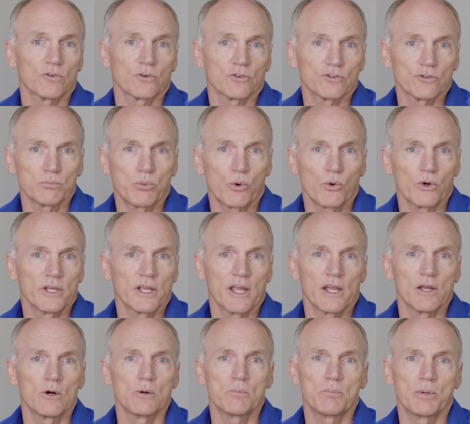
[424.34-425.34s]
for supporting
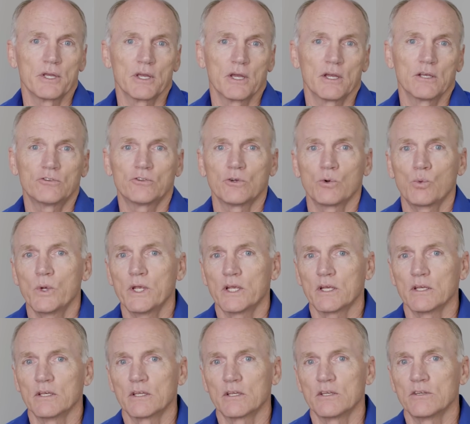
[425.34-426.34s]
AOPA so we
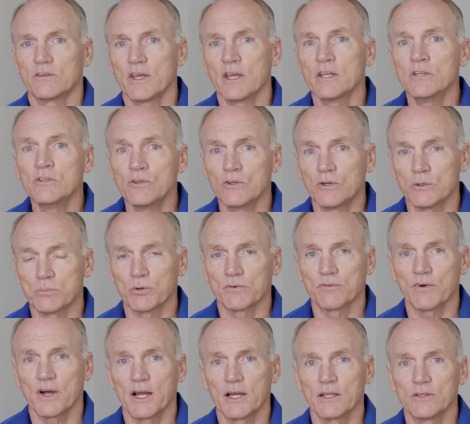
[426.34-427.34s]
can continue to
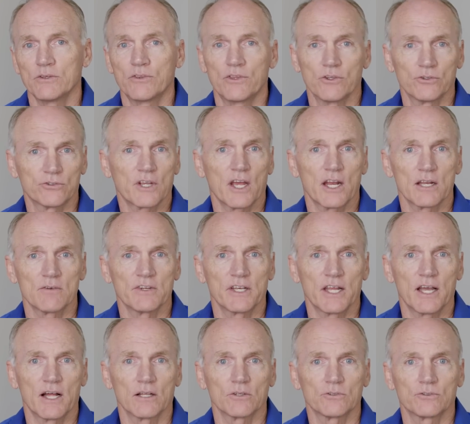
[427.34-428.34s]
provide this kind of
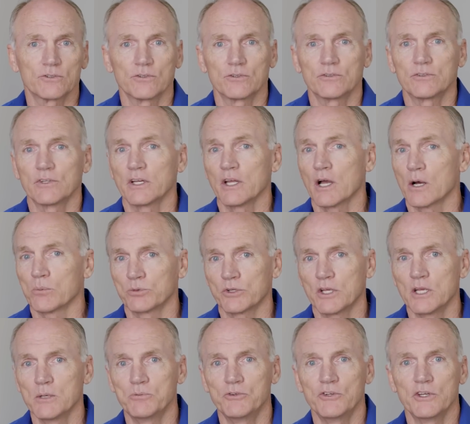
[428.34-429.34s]
analysis that helps
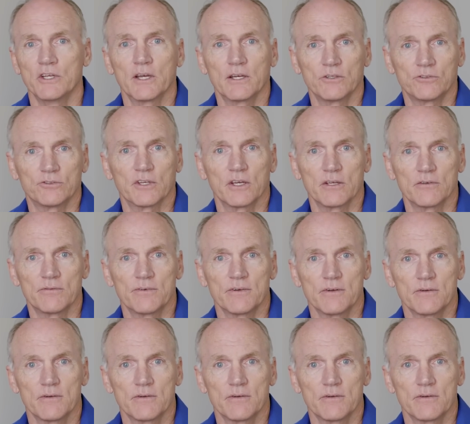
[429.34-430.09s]
keep GA safe.